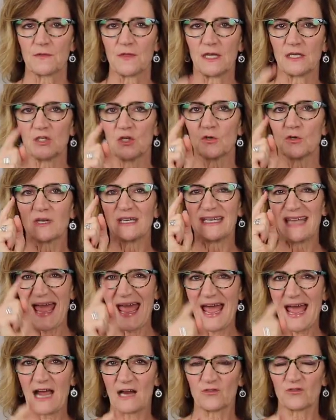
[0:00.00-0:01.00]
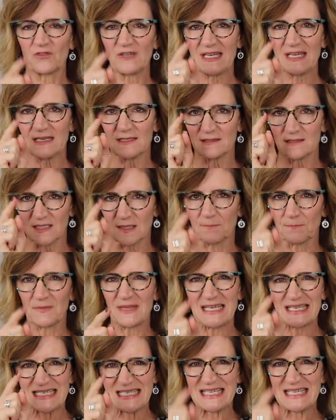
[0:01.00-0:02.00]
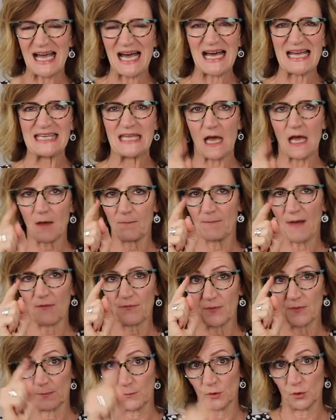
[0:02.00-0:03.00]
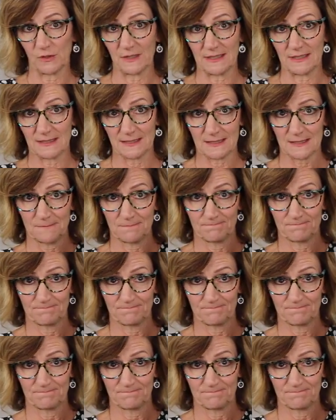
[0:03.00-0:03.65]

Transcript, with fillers: that you can actually get something done about the bullies.